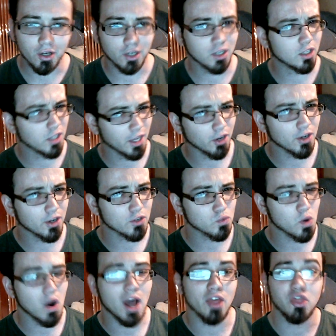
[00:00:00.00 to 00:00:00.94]
Claire as
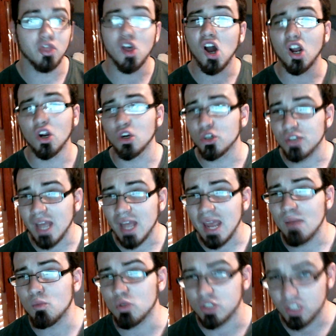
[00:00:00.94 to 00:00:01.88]
well? I thought her
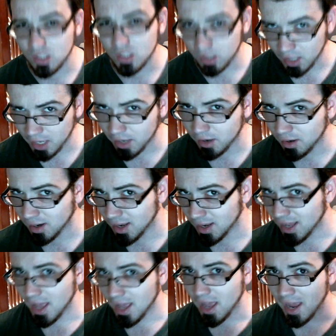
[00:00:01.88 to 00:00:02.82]
name was Claire
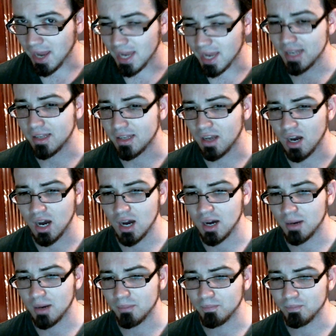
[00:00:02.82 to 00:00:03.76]
in
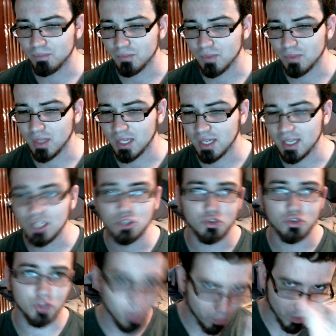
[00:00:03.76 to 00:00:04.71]
the
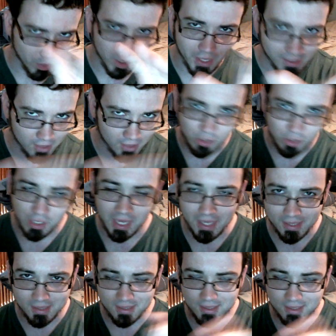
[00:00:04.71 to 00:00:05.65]
intro, but
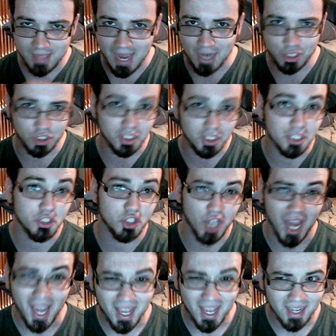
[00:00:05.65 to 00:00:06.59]
it's actually
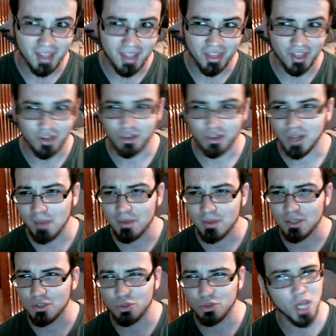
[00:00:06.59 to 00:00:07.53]
Chan, I think her name
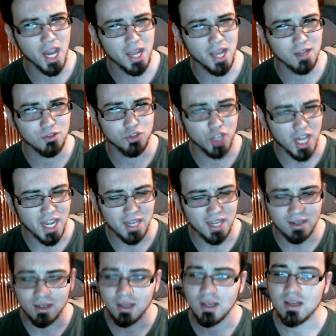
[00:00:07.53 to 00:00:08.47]
is. Chan,
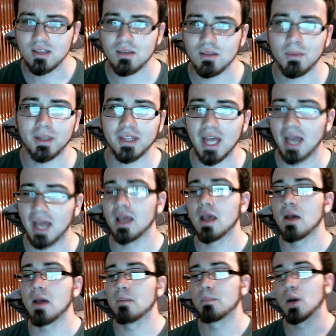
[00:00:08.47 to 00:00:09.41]
something like that.
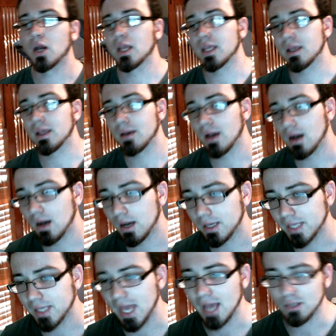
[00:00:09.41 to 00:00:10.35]
But
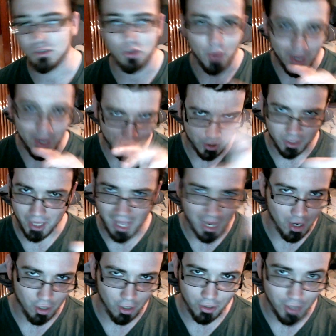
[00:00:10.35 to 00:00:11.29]
yeah, so actually
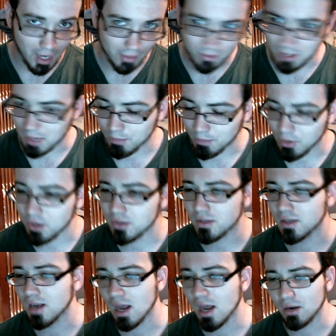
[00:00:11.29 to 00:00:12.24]
they are not the same
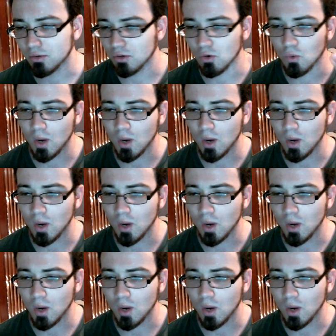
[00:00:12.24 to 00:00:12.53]
person. I don't know